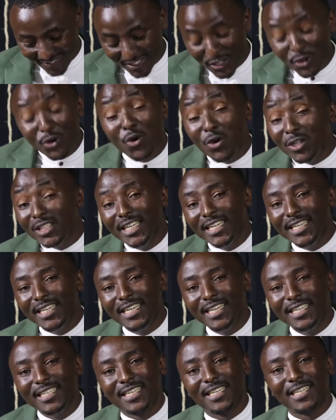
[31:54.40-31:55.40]
You know what he
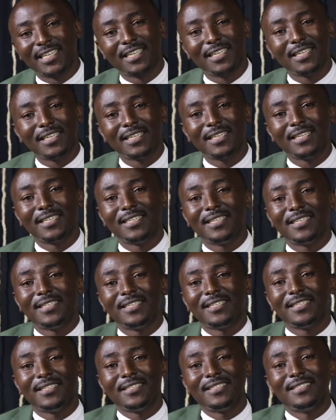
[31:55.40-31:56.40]
did
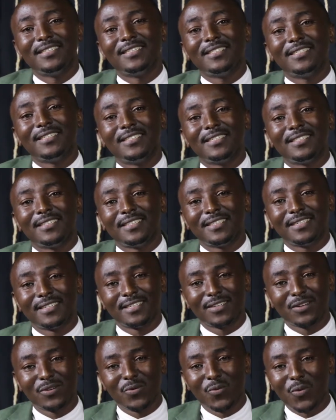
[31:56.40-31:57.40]

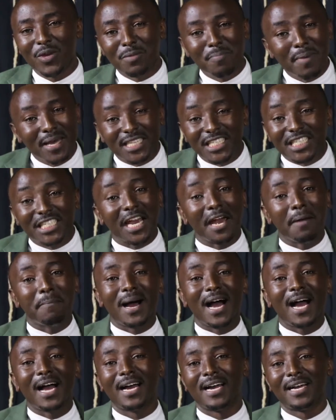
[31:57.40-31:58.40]
with
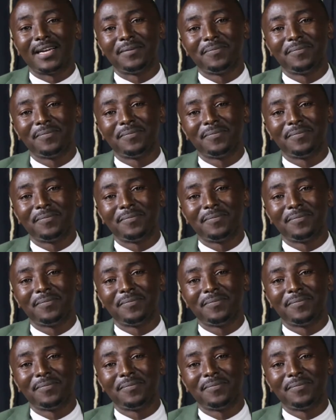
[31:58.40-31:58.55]
Bathsheba?